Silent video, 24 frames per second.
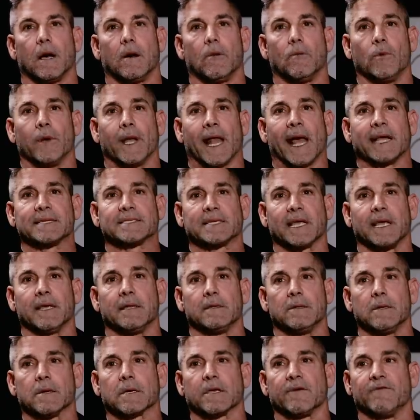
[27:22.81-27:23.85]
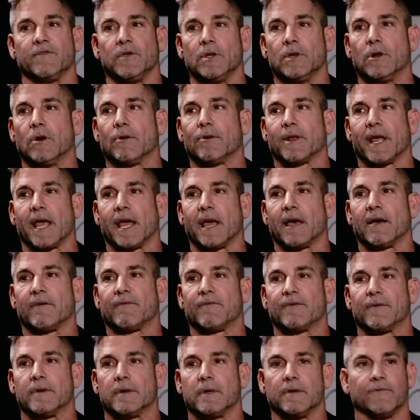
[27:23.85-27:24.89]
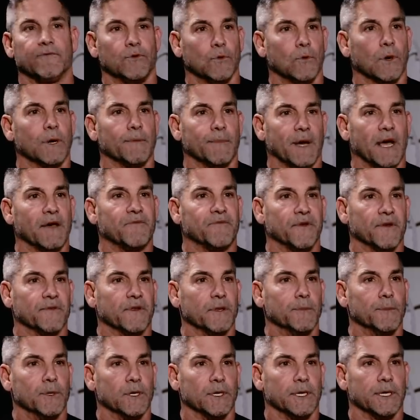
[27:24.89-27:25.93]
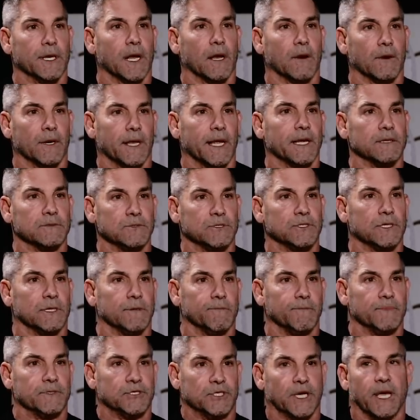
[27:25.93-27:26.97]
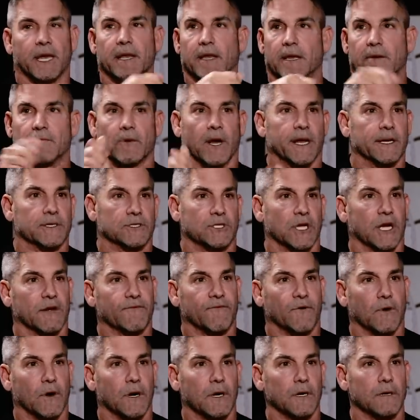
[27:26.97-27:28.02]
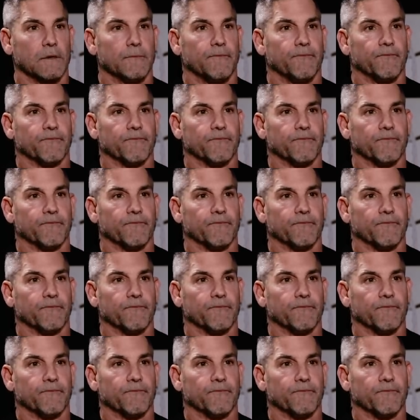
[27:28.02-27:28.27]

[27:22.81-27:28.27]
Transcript: when I say, look, if you don't have, if you want to buy a $50 million debt, jet and write a check for it,